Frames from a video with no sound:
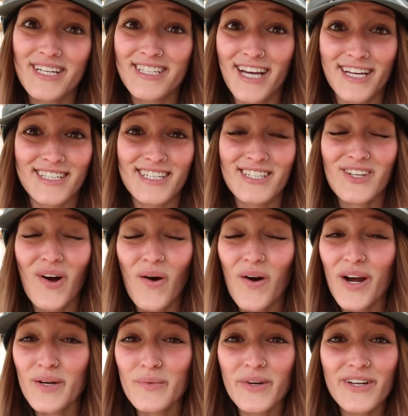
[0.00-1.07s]
It does. It's
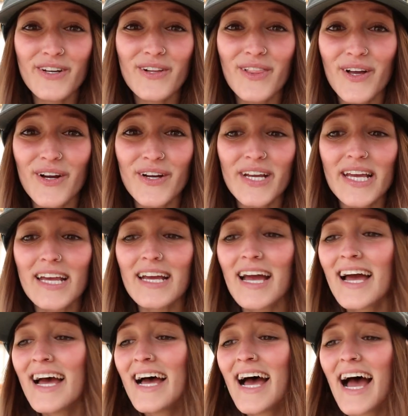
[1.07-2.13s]
hard when you're learning,
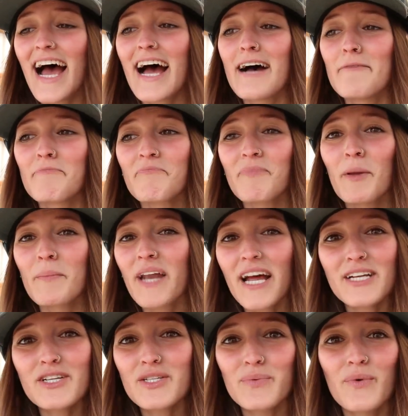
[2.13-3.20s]
um, but
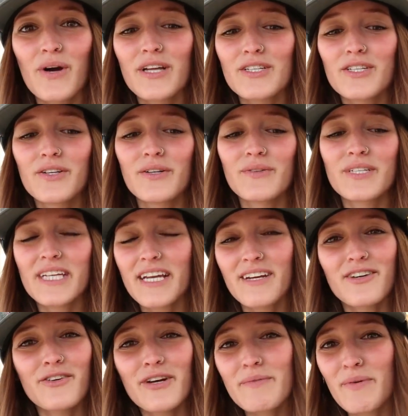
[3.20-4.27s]
I just want to stay
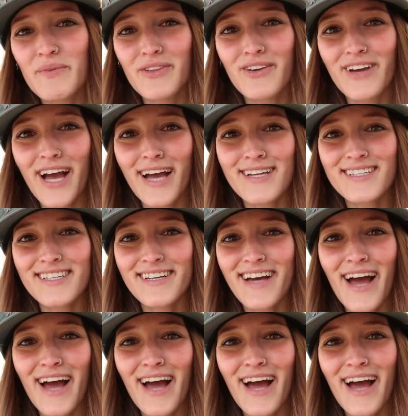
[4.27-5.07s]
in agreement with you guys.